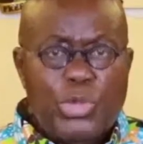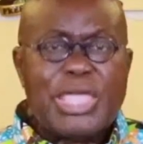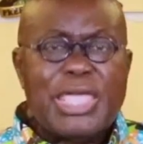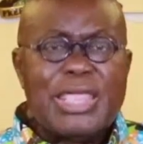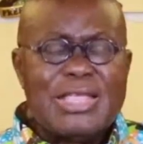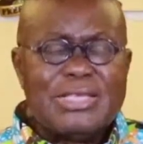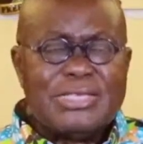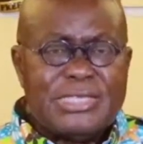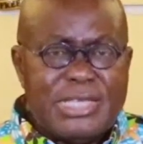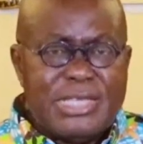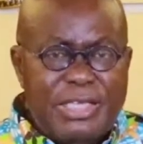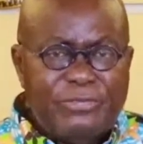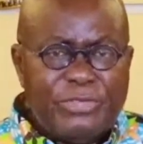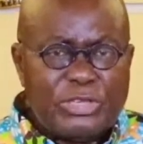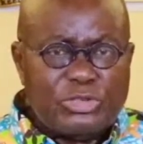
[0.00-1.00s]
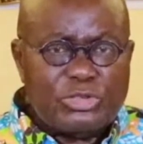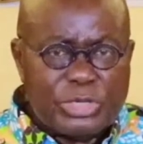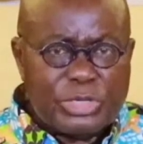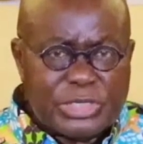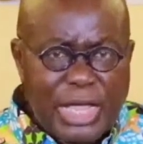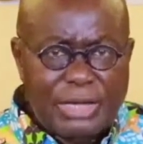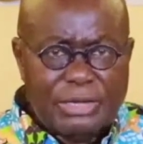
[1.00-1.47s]
We can achieve
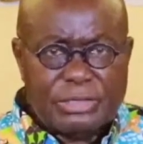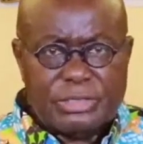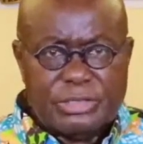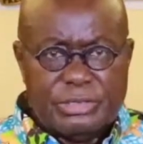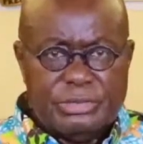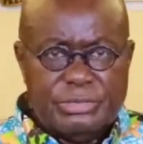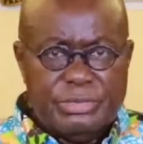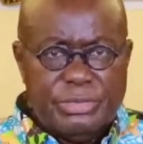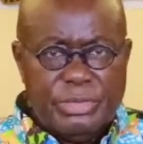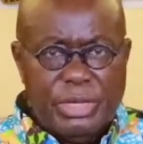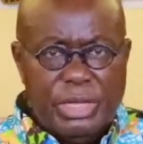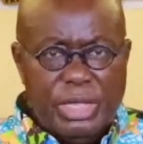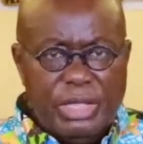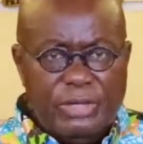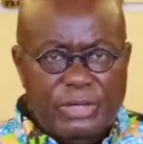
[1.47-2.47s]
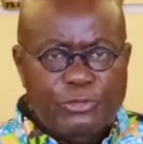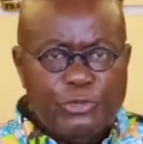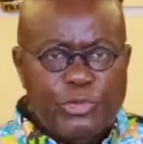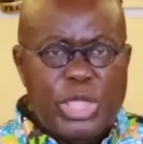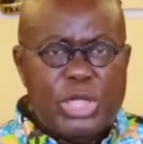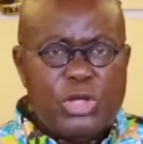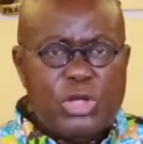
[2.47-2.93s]
this result
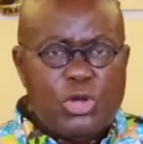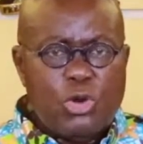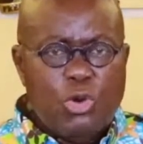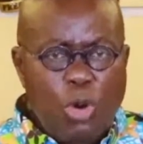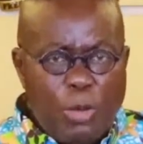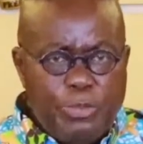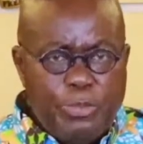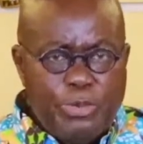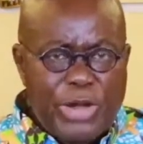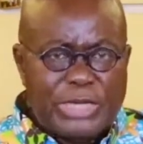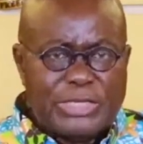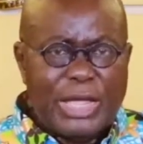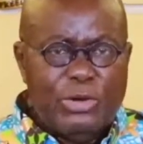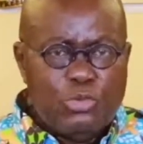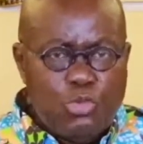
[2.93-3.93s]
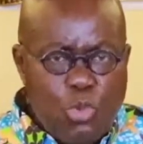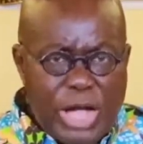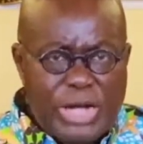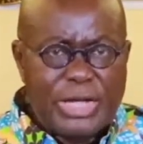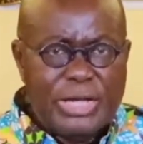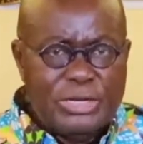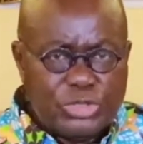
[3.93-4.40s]
if we cooperate and
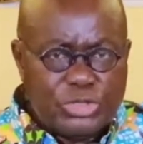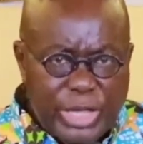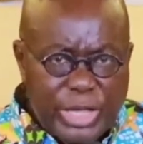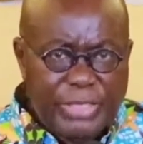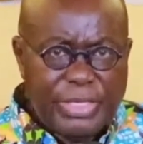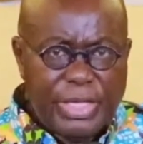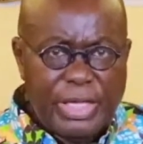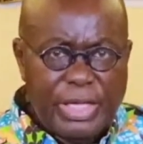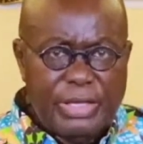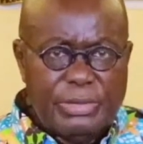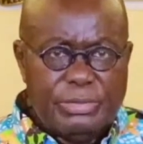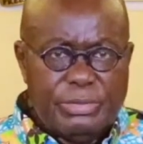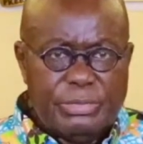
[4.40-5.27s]
work together.